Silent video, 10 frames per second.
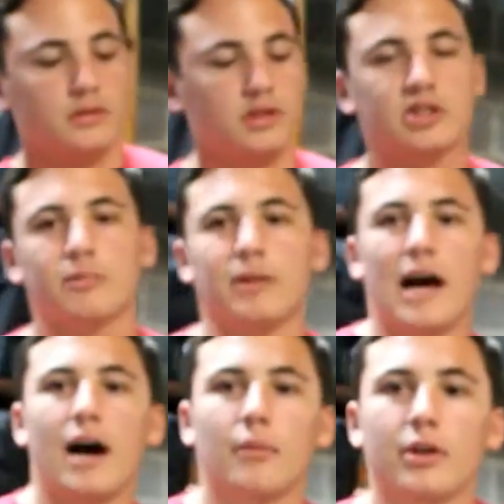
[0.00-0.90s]
Just some
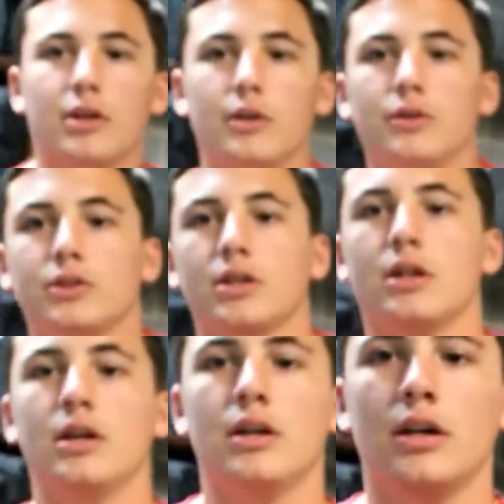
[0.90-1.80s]
line we use.
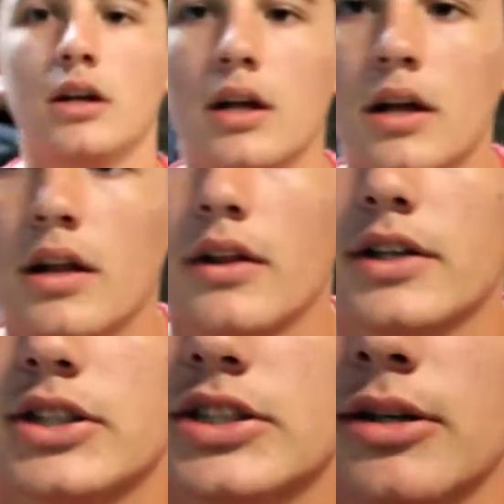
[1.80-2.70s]

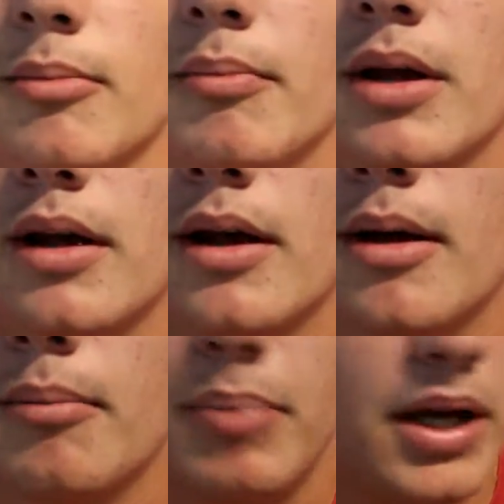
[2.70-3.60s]
This is some
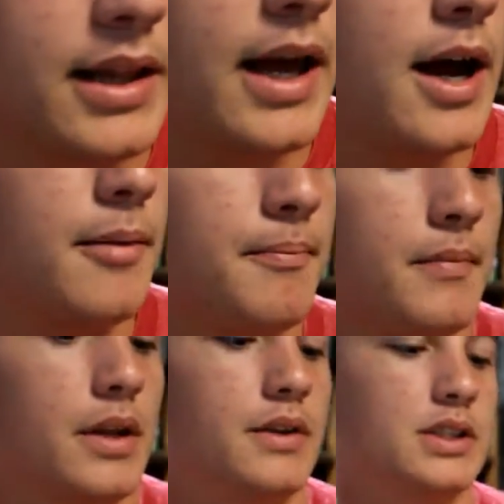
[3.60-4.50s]
P-line.
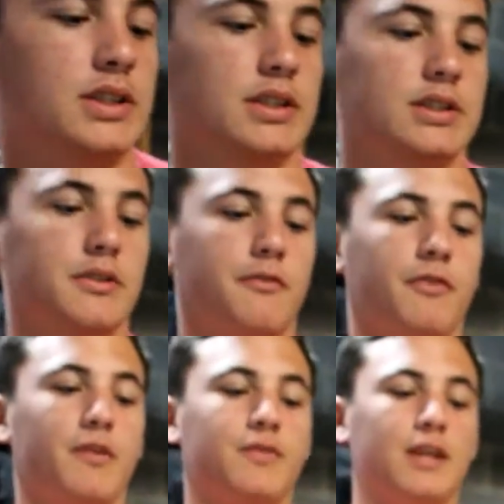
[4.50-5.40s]
This is
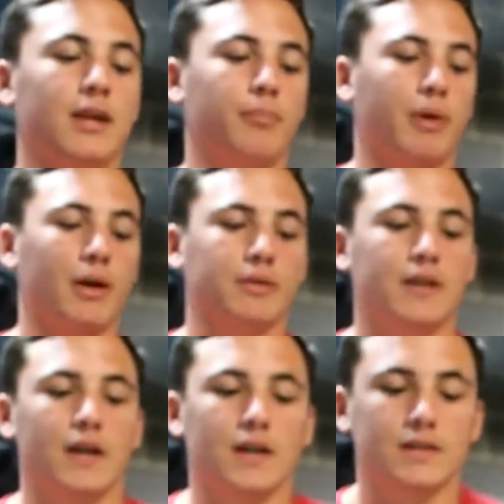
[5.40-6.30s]
15-pound
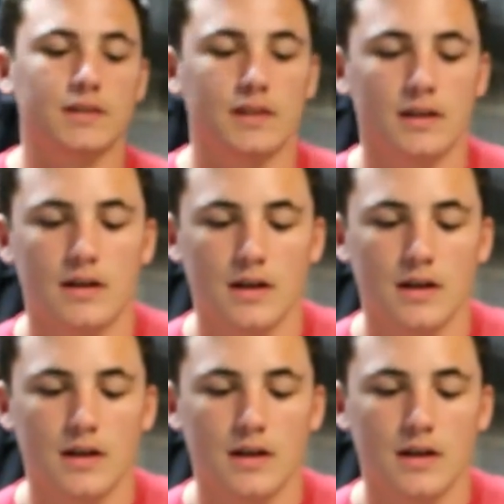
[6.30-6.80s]
test.